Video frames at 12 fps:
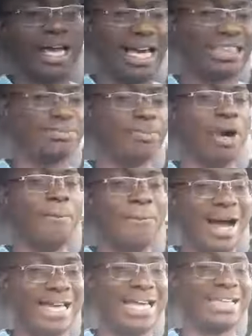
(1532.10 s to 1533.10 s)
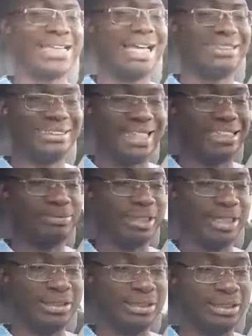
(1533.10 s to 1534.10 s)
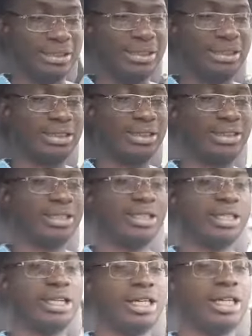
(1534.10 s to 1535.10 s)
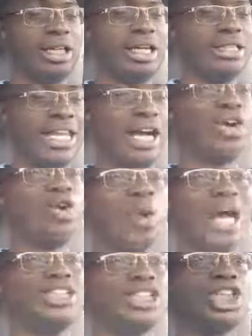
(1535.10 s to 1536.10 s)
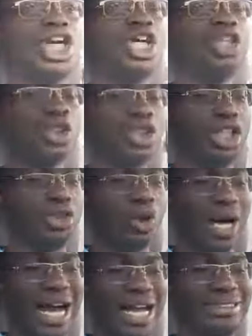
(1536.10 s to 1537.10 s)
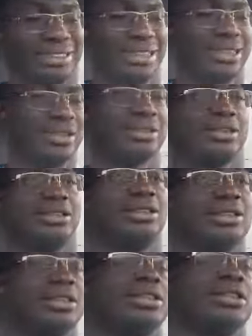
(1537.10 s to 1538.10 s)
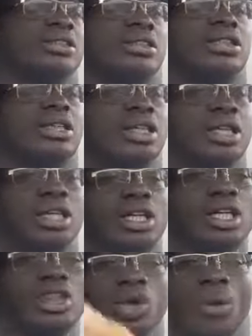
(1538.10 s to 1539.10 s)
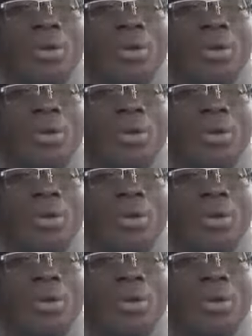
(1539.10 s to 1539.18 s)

export market assessment. The question you need to ask to